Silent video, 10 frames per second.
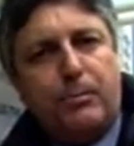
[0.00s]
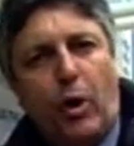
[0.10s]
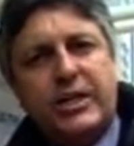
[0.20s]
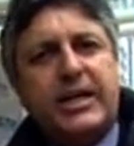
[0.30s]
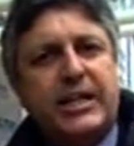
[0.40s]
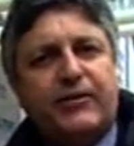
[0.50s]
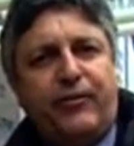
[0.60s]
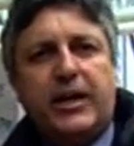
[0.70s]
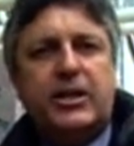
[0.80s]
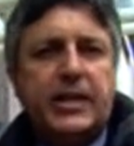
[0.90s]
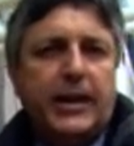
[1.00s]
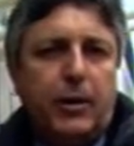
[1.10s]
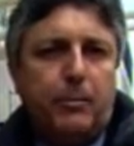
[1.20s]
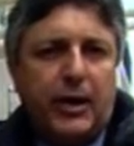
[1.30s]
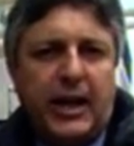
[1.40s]
he pointed his fingers at
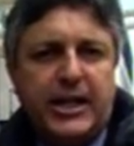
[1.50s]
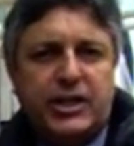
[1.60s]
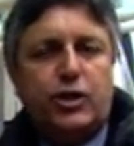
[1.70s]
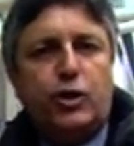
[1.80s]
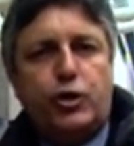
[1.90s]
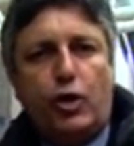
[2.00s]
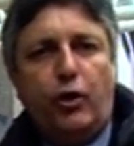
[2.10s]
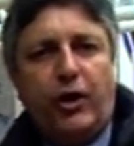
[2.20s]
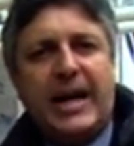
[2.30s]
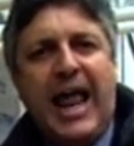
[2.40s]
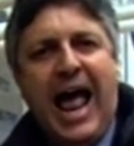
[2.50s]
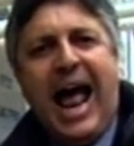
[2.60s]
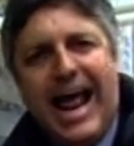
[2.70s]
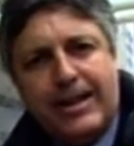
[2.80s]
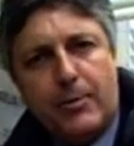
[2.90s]
the police, the jury,
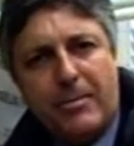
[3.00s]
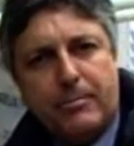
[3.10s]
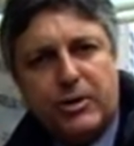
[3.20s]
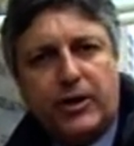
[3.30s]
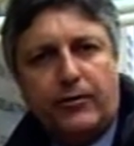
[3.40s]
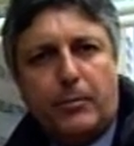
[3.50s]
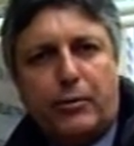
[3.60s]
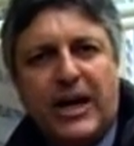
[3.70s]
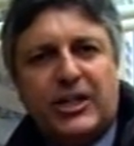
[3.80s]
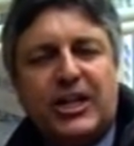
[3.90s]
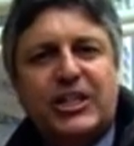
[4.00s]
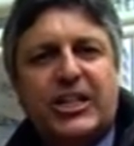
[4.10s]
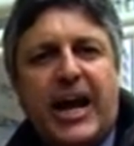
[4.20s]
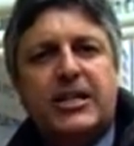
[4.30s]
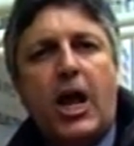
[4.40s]
and the members of the press and
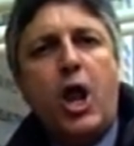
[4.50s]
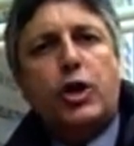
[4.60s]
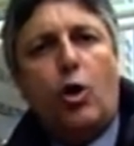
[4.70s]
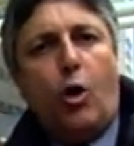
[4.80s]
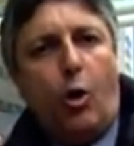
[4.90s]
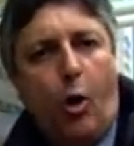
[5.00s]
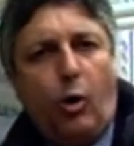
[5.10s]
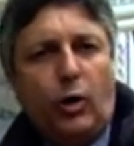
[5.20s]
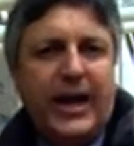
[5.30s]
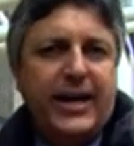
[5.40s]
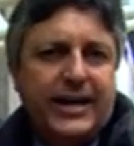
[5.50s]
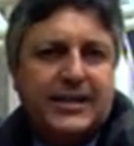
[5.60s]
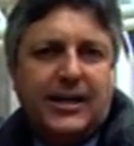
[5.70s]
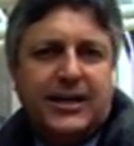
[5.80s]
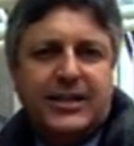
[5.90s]
said, You're all in
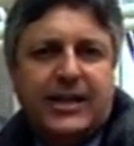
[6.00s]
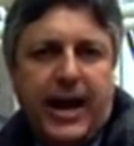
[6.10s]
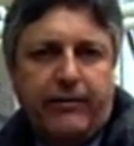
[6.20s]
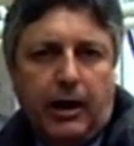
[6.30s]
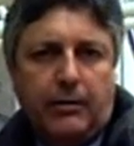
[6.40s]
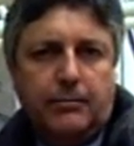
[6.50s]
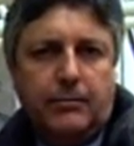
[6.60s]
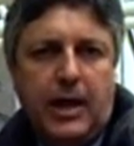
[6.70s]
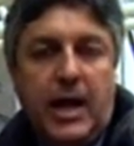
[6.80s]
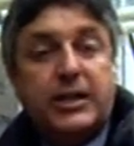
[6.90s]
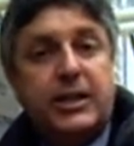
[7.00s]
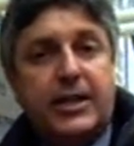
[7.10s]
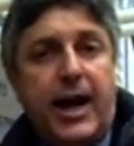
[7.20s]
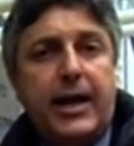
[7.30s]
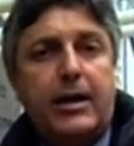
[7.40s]
it together.
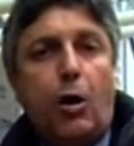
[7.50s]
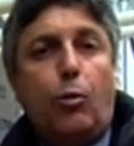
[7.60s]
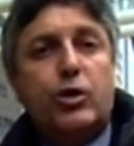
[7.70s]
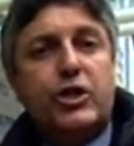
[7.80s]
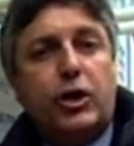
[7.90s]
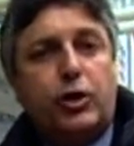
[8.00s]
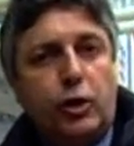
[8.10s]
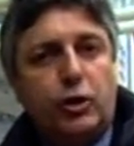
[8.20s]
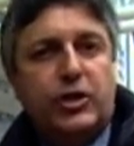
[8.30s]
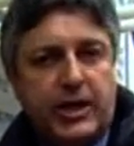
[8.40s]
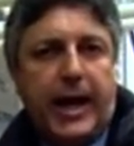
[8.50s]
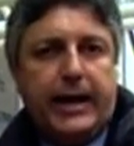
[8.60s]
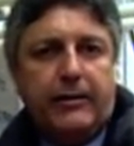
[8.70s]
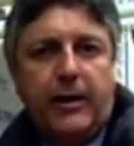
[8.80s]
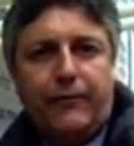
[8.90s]
Today was a good
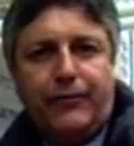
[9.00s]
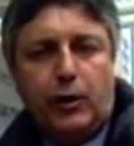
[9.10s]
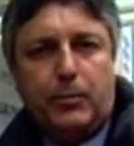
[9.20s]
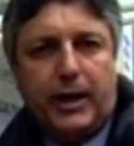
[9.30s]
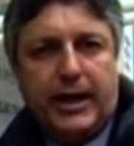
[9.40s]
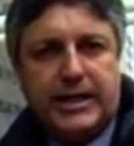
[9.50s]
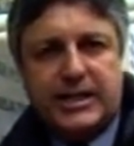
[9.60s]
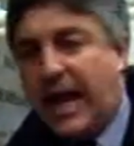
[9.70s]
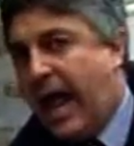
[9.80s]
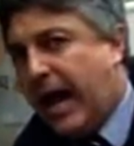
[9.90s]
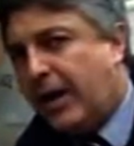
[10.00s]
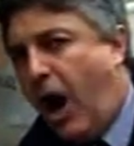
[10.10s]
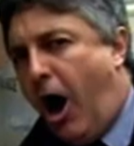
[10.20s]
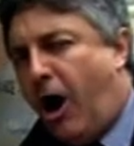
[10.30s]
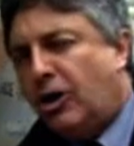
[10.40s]
day for the police and a
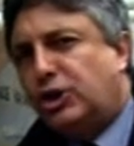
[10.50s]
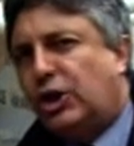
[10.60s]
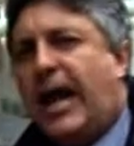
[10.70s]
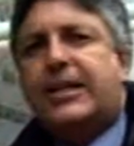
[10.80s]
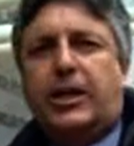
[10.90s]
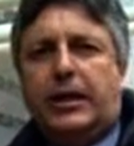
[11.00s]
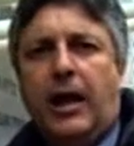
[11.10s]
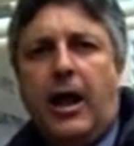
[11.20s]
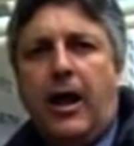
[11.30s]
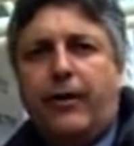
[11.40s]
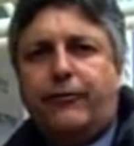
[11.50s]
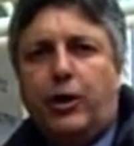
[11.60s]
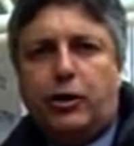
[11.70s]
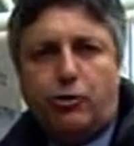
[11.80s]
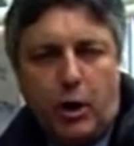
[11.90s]
harsh lesson
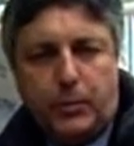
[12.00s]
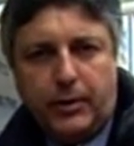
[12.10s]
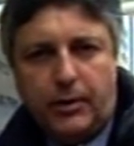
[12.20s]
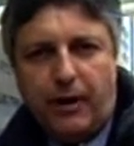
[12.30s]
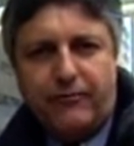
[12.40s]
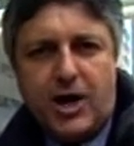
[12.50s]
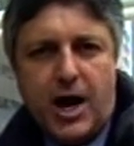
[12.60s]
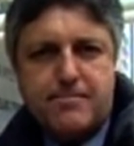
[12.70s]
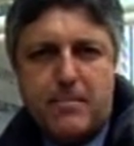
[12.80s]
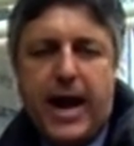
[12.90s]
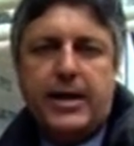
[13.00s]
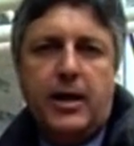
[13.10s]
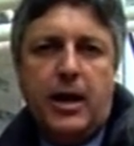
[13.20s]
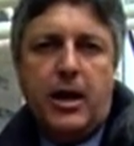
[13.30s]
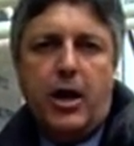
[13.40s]
for a group of young men
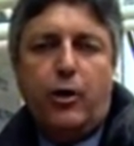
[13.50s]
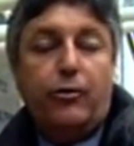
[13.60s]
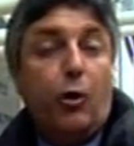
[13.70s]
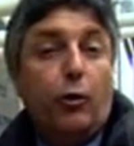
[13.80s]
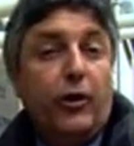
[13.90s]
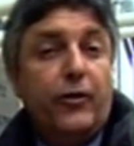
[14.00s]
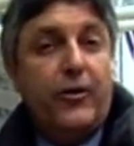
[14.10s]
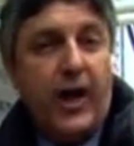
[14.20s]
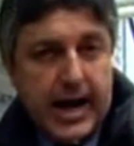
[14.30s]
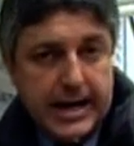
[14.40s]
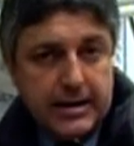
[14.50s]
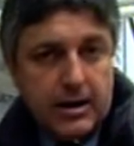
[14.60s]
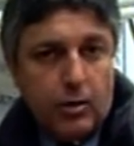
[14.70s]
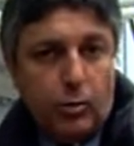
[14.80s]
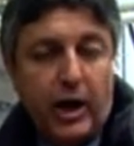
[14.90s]
who thought that they
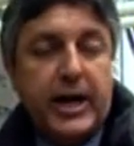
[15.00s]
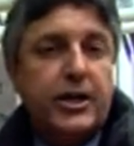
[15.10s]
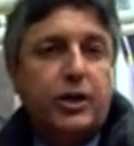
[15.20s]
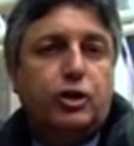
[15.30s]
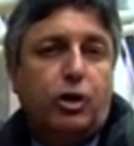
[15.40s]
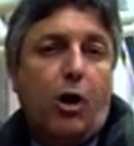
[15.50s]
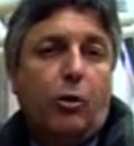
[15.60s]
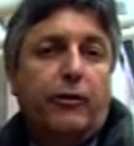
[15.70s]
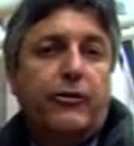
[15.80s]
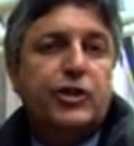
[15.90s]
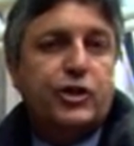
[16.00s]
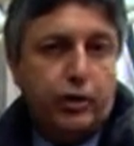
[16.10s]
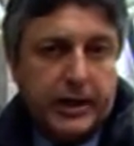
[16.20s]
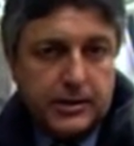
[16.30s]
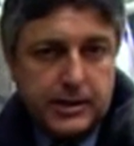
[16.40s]
were in control of the
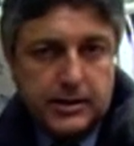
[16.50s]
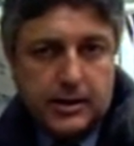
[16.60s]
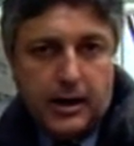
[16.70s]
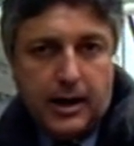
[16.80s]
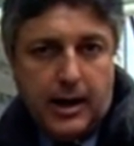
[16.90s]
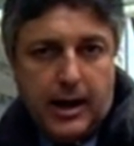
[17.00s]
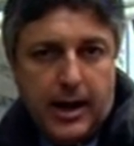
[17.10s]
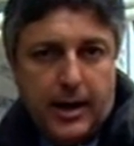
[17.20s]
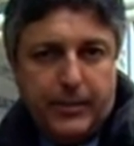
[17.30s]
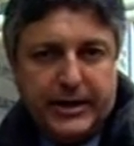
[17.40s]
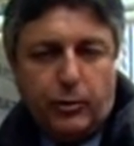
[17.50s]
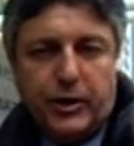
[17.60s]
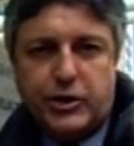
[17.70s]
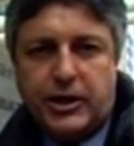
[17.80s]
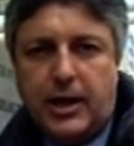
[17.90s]
streets. Peter
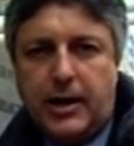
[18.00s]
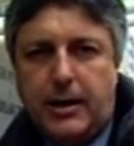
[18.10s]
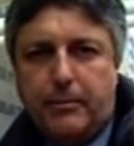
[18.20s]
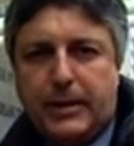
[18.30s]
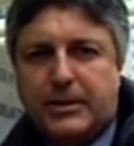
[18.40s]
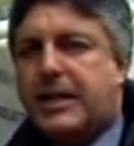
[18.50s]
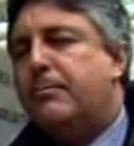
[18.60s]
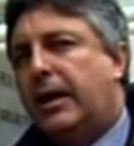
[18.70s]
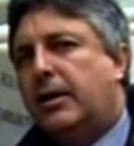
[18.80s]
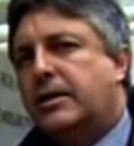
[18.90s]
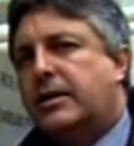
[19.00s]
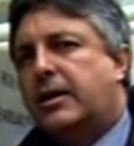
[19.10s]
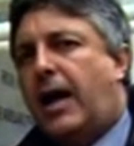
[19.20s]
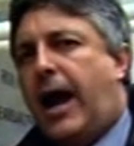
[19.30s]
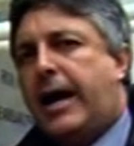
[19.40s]
Wilson, BBC Midlands
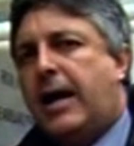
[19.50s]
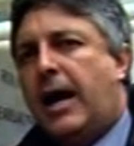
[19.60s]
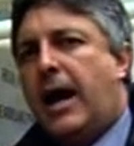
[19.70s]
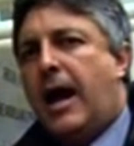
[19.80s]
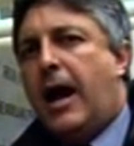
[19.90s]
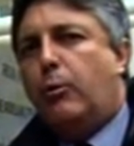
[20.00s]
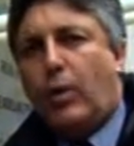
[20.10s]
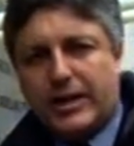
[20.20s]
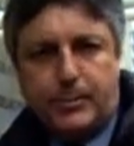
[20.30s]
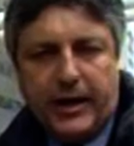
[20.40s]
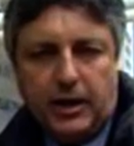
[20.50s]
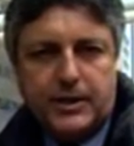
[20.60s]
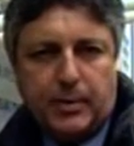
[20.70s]
Today at West Midlands